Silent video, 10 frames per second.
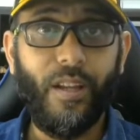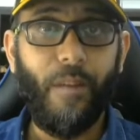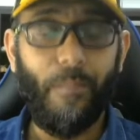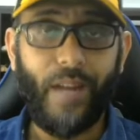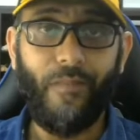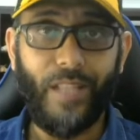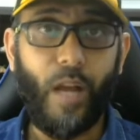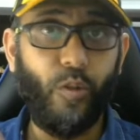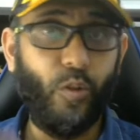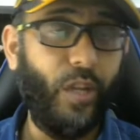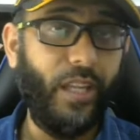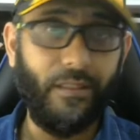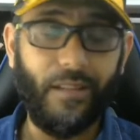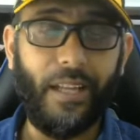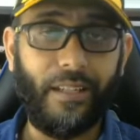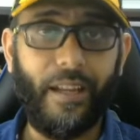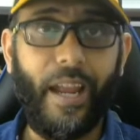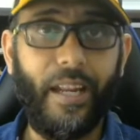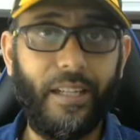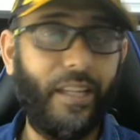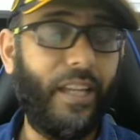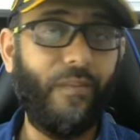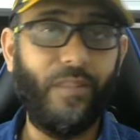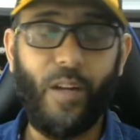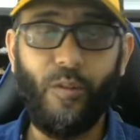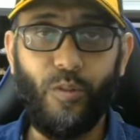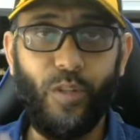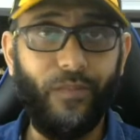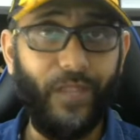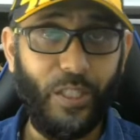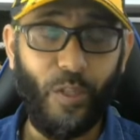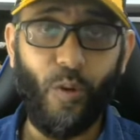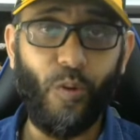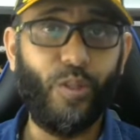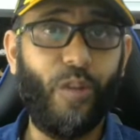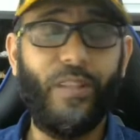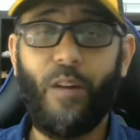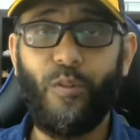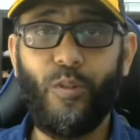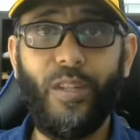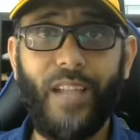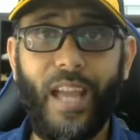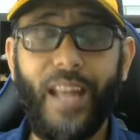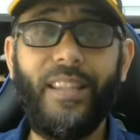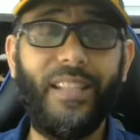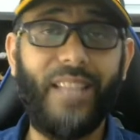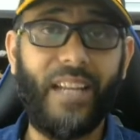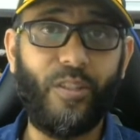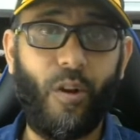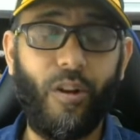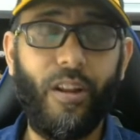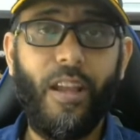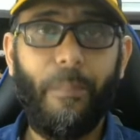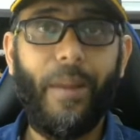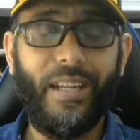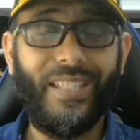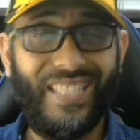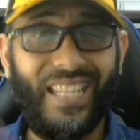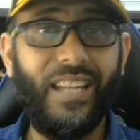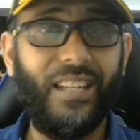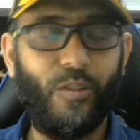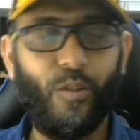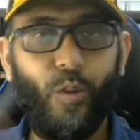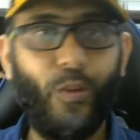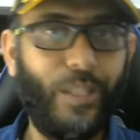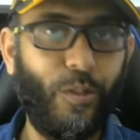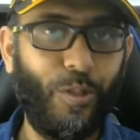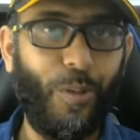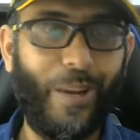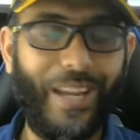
but without doing like editing, without doing videos, or without doing anything that sort, but still to do with YouTube.